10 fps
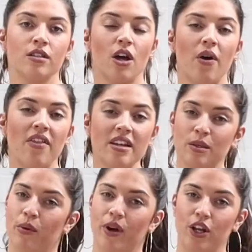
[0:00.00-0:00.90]
So at
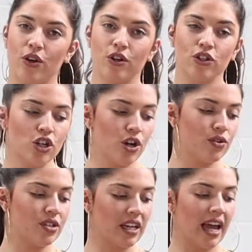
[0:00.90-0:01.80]
this point, you can
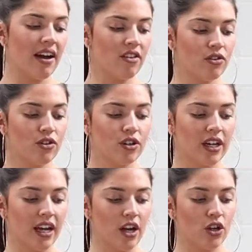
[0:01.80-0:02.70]
choose to carry on
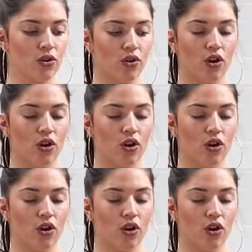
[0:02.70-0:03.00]
cooking your